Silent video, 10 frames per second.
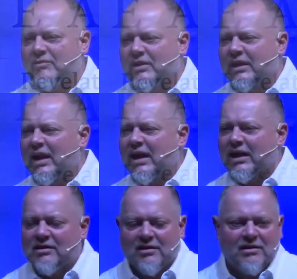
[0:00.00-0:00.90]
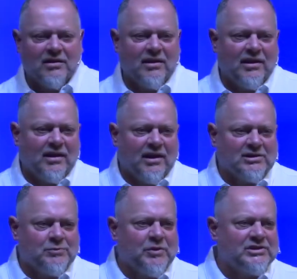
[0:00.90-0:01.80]
that God
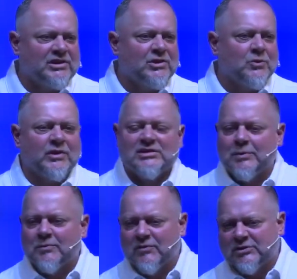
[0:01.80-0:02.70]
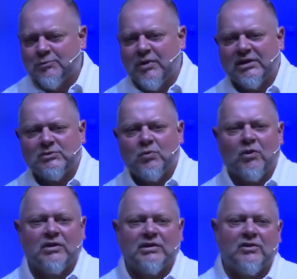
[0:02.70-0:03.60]
is busy doing some of his best
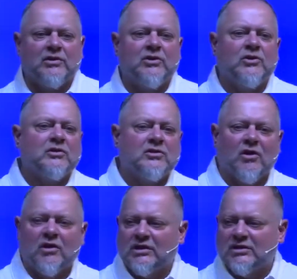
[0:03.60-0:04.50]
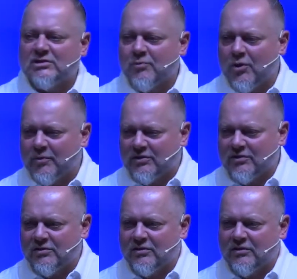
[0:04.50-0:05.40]
work during your darkest moments.